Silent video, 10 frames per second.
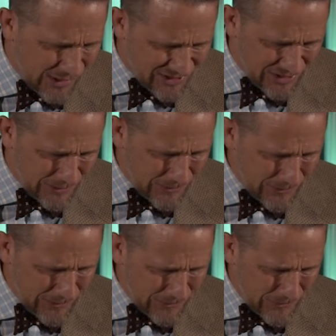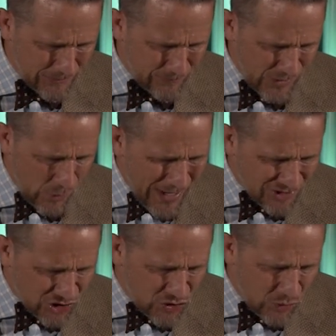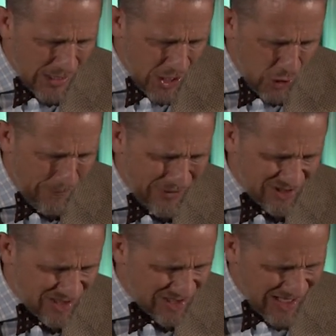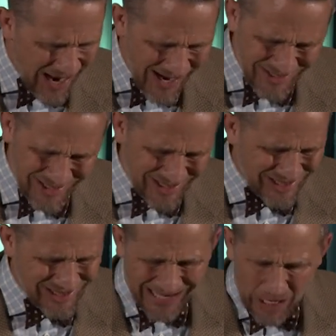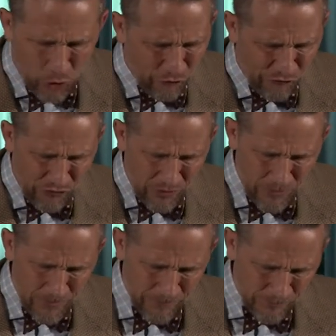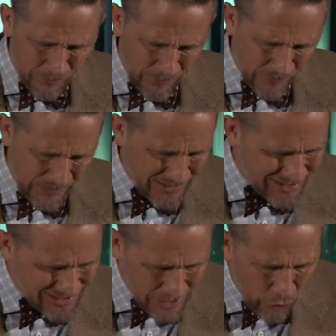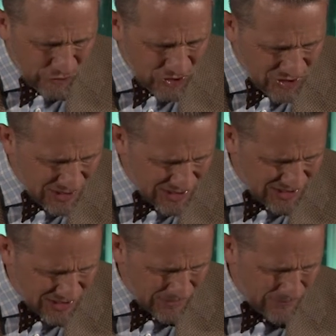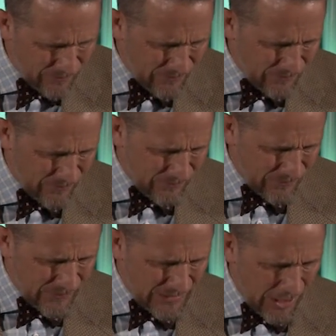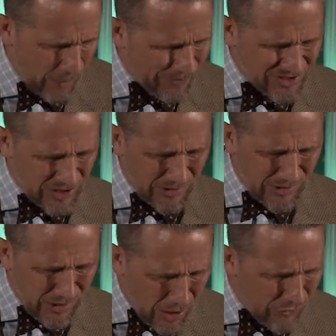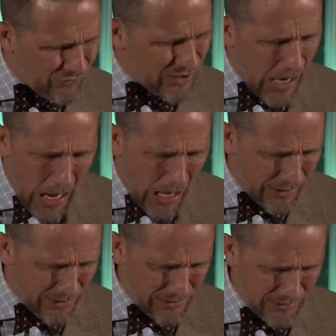us. And we ask that you would help us to die to self and selfishness. Help us to love God